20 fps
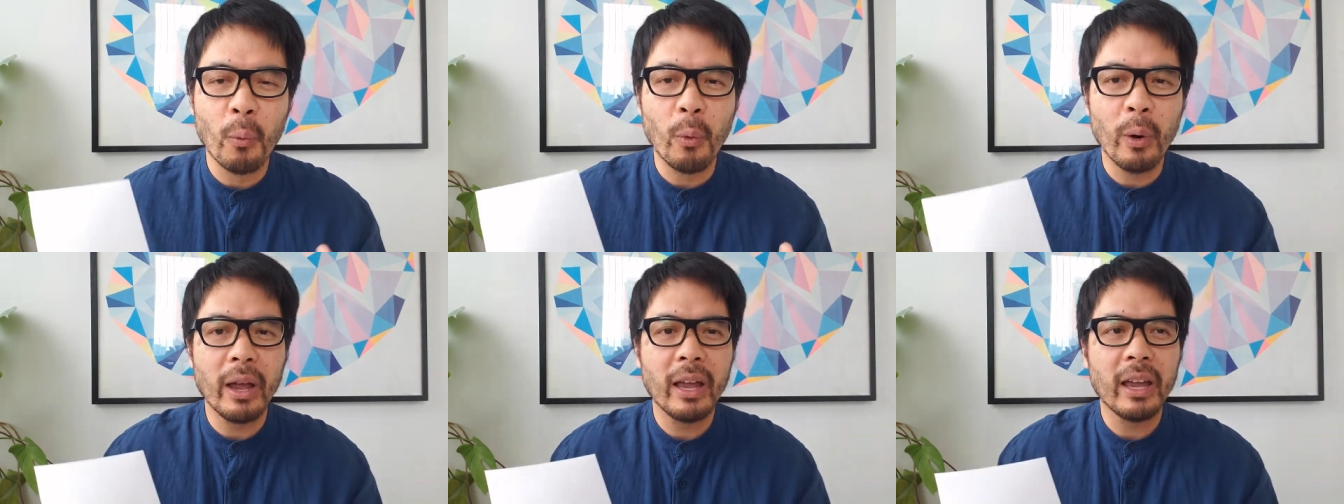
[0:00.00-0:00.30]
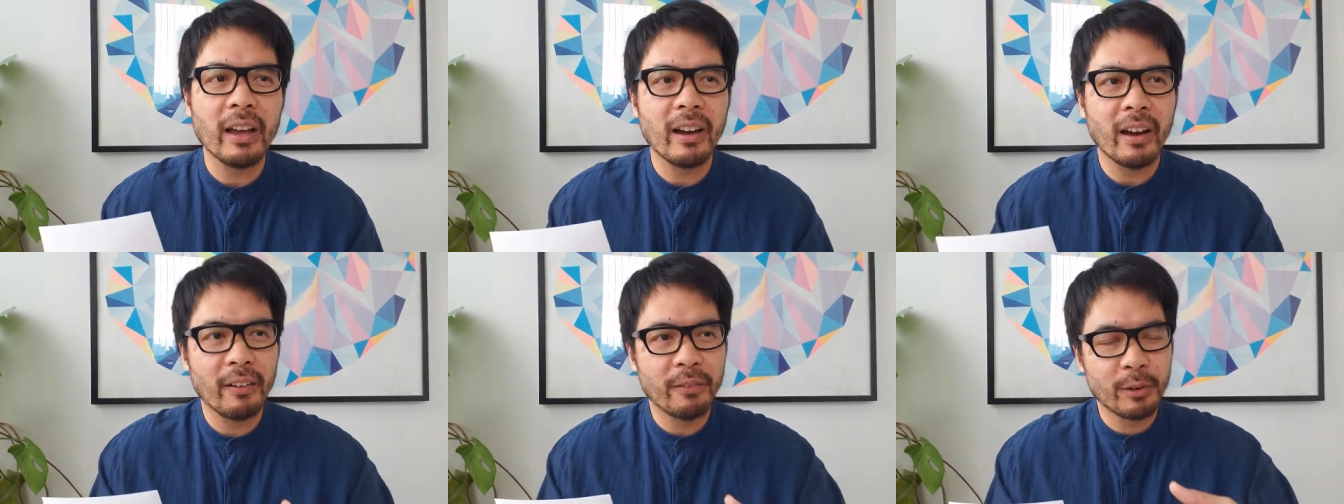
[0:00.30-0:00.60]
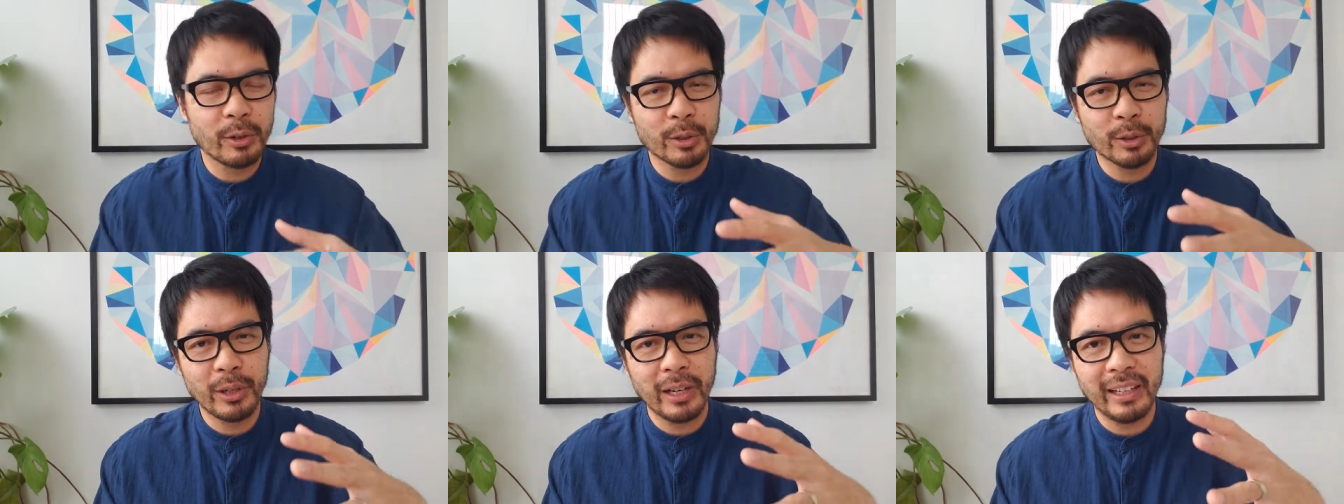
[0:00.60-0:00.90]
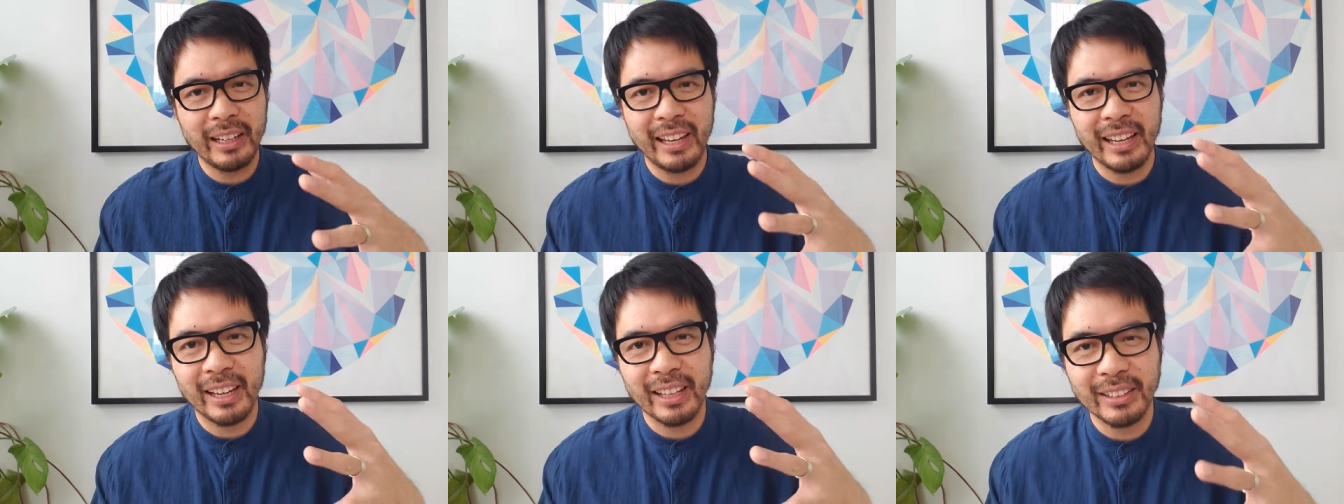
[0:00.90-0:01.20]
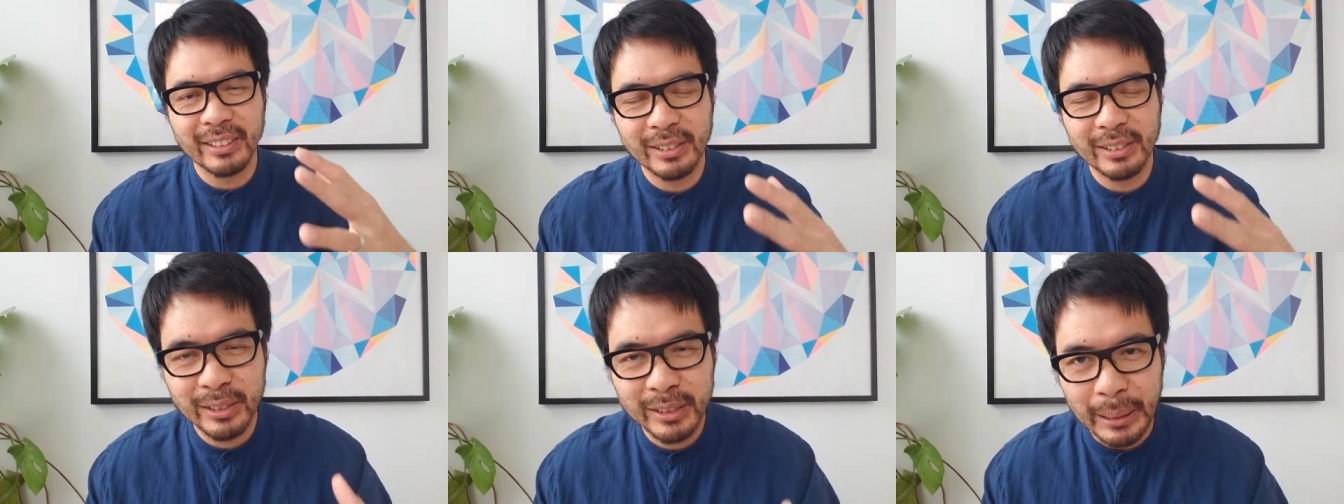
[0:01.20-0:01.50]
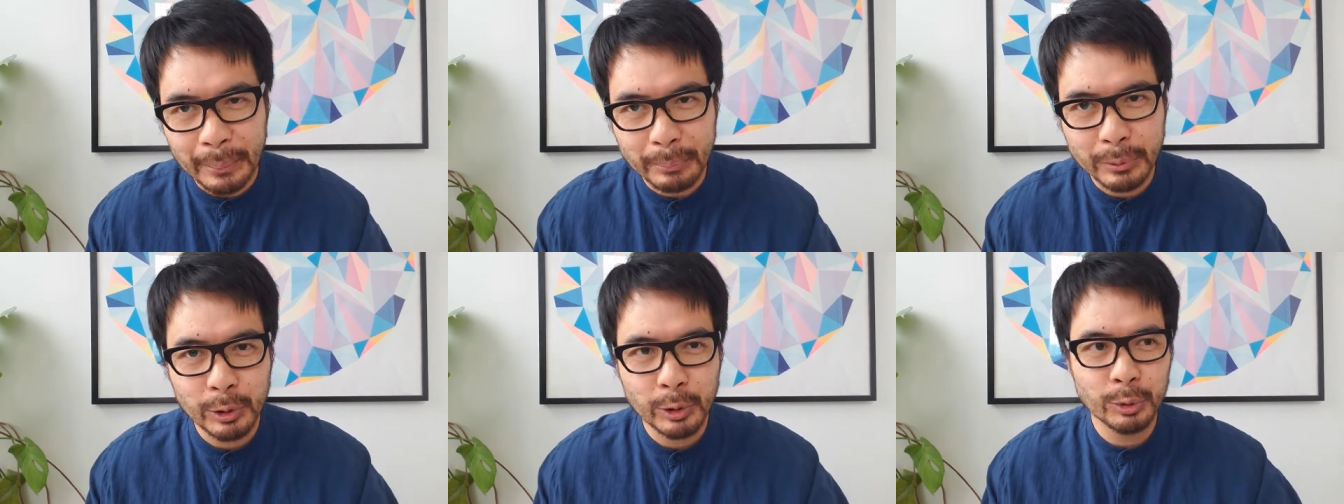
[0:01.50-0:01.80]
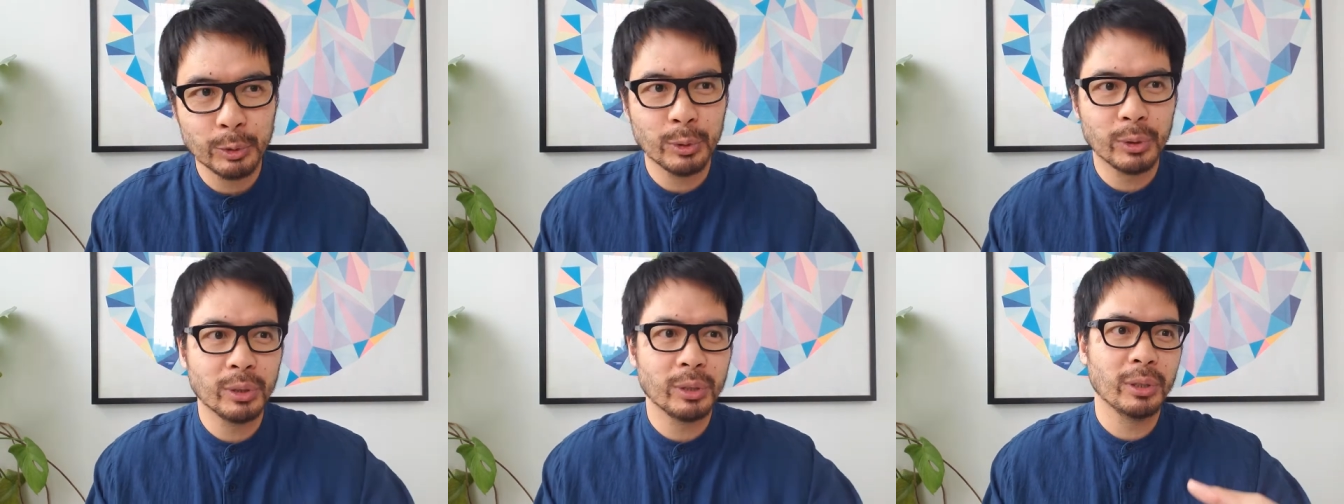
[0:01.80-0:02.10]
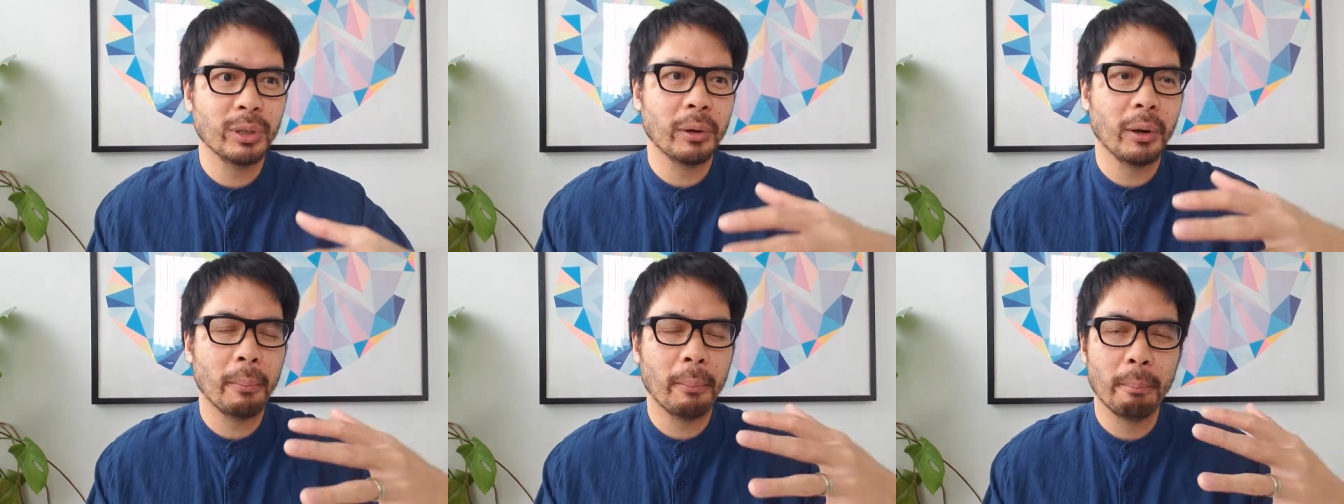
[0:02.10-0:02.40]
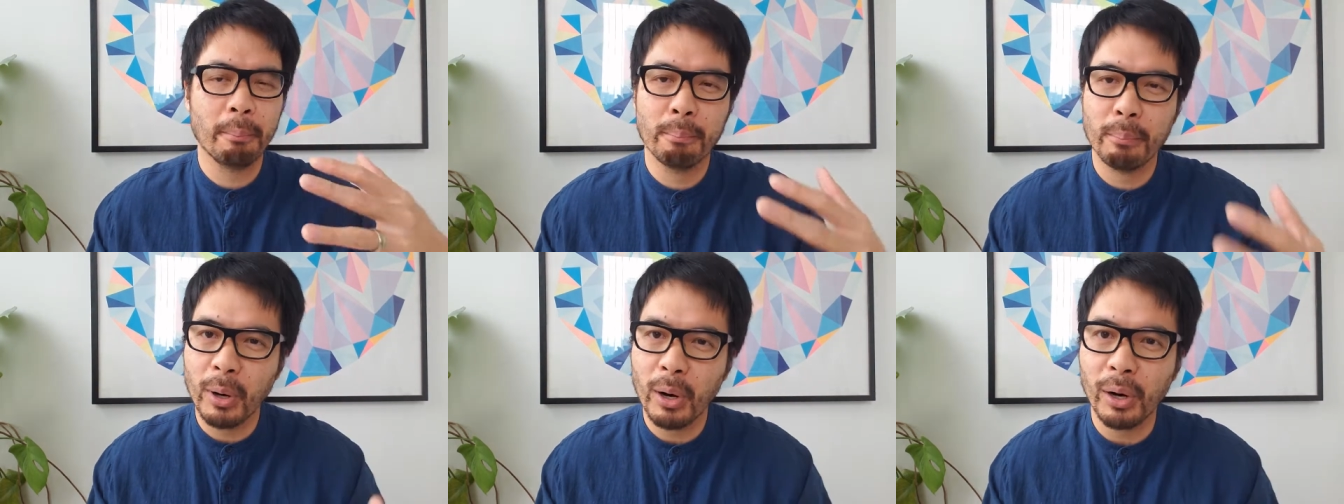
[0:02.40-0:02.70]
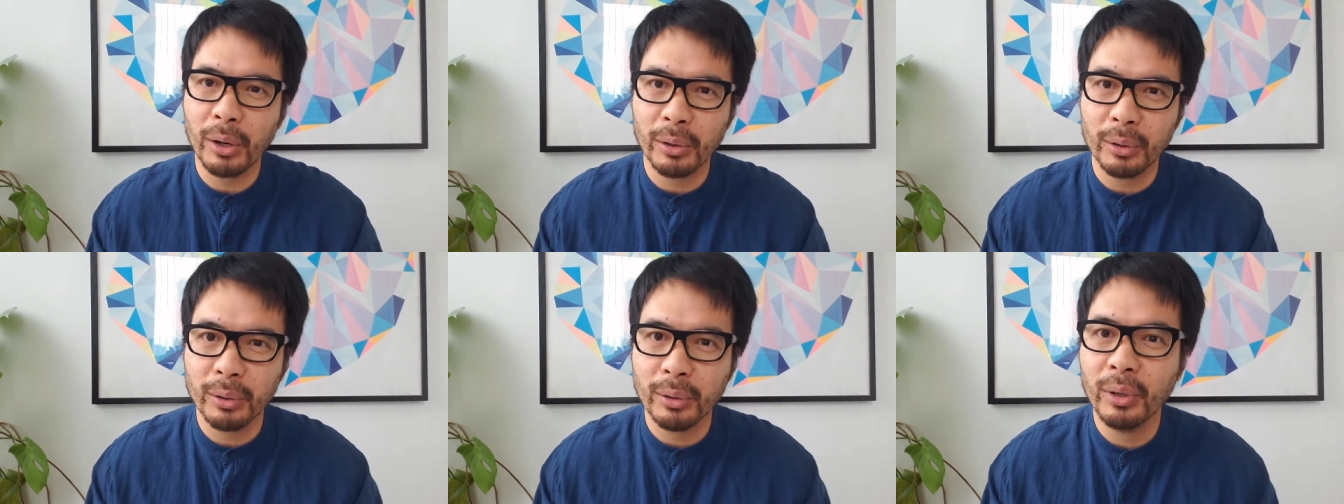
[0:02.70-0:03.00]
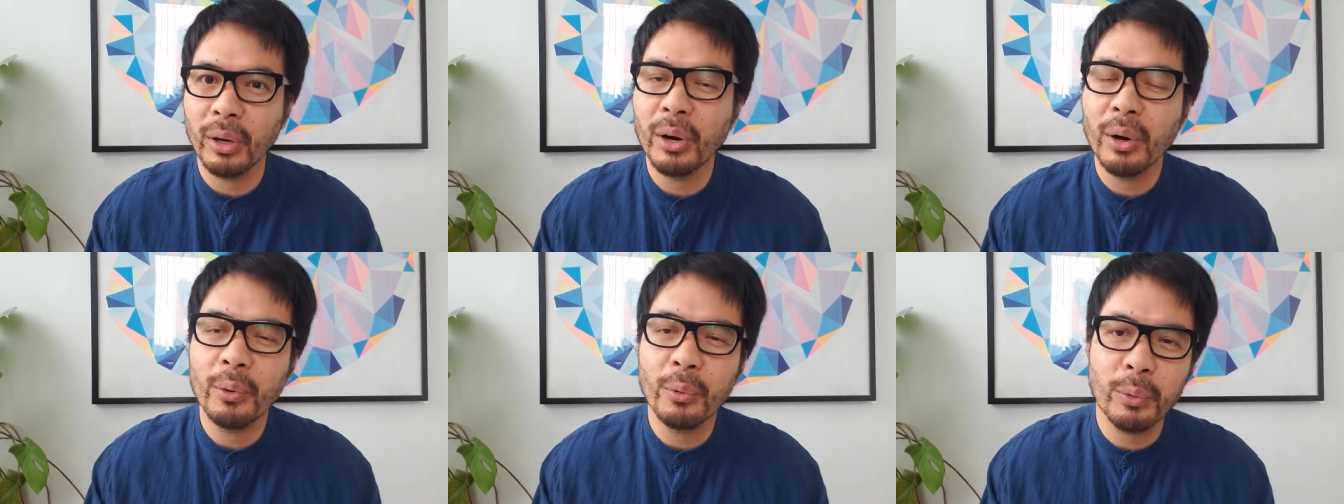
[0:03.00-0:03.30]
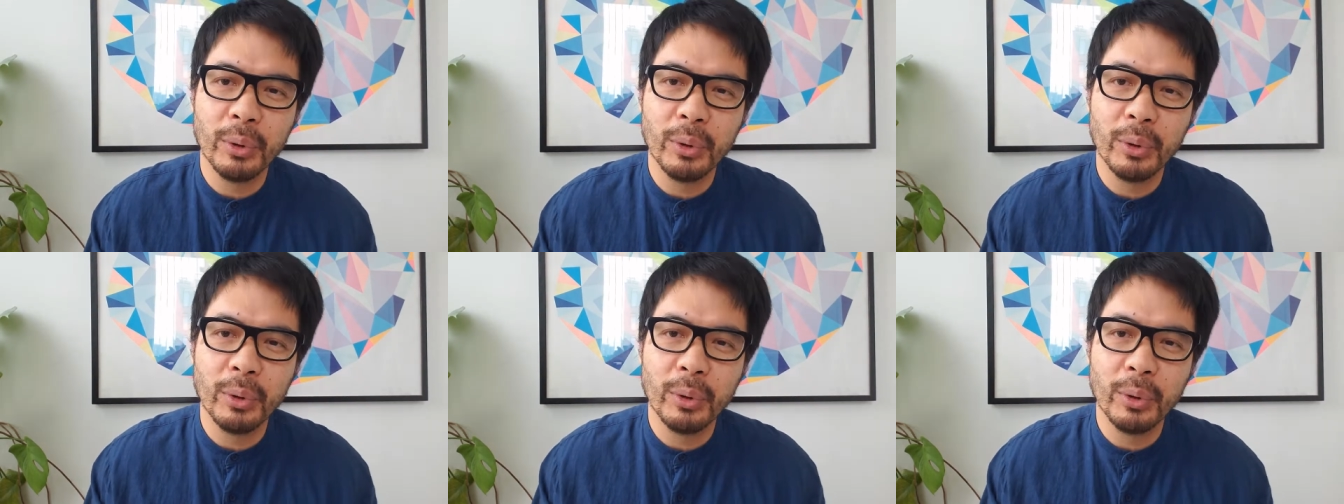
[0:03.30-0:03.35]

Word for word: way of creating a conceptual model